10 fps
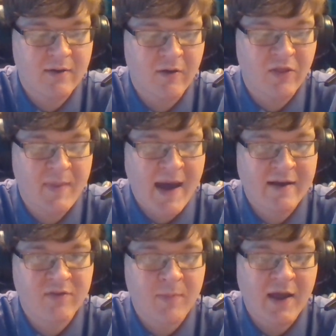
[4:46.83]
on the
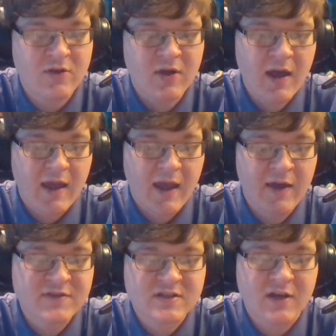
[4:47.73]
back of the page.
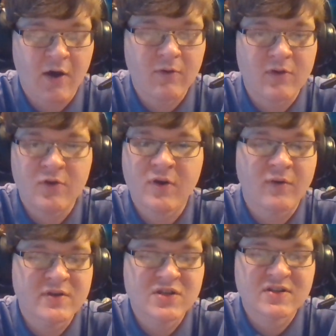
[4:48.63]
If so, you can
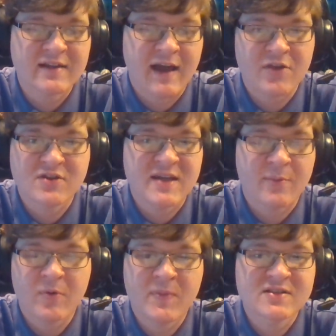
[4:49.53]
always just attach a
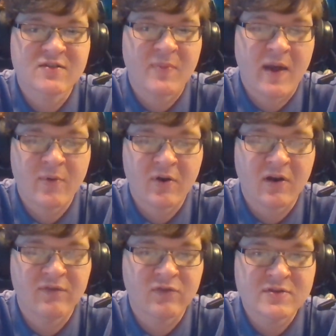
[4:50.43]
separate piece of paper,
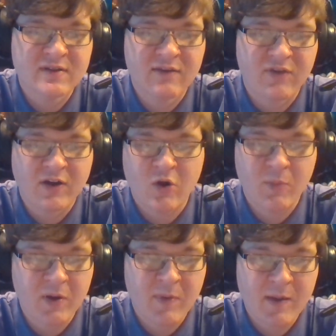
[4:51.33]
of loose leaf like
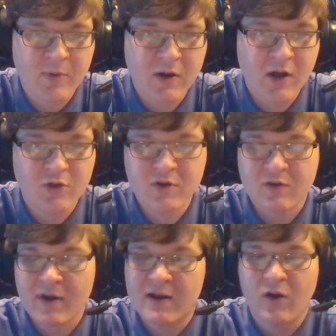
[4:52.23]
notebook paper. You
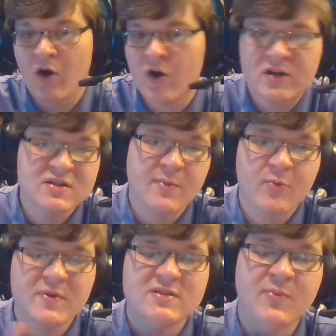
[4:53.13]
can write it all on a
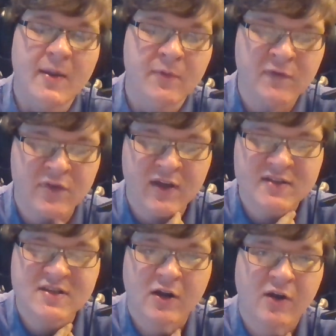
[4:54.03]
separate piece of paper if you think
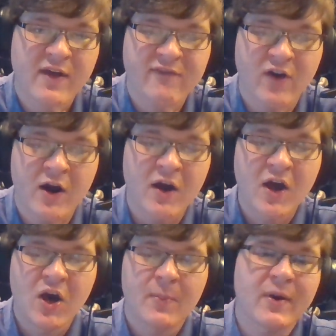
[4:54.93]
it's going to go that far.
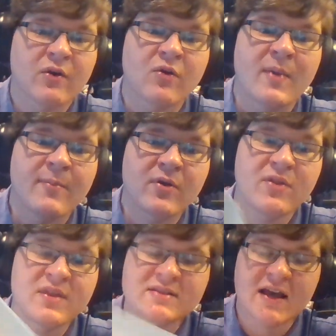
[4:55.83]
But remember,
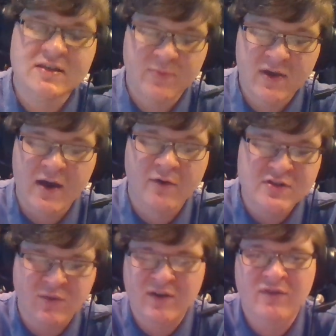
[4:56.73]
this SPO
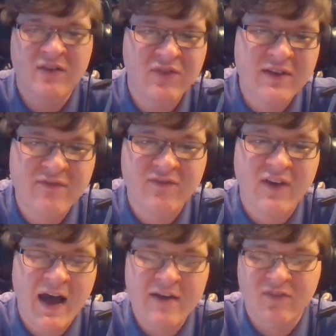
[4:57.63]
is only roughly
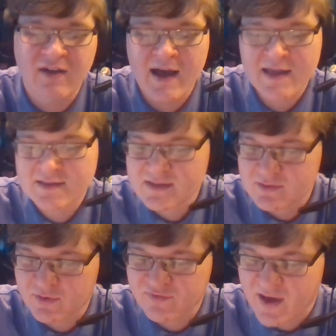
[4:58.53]
5
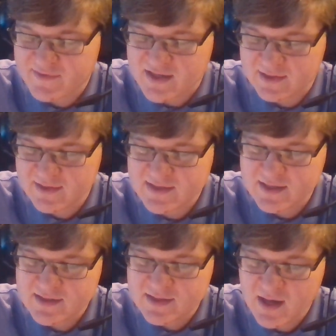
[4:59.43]
lines or 5
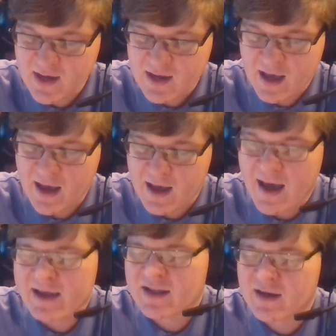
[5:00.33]
sentences.
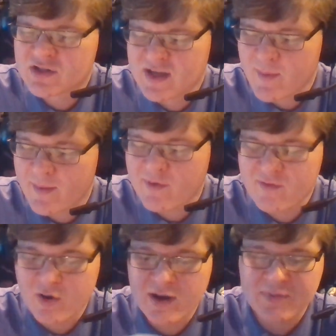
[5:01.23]
I can understand maybe
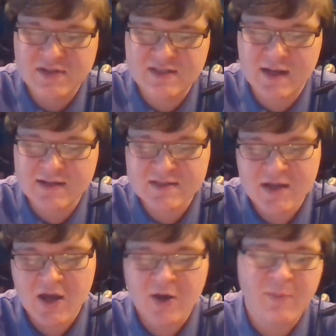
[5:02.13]
even going up to 6,
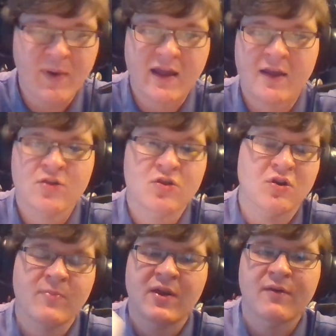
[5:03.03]
but it shouldn't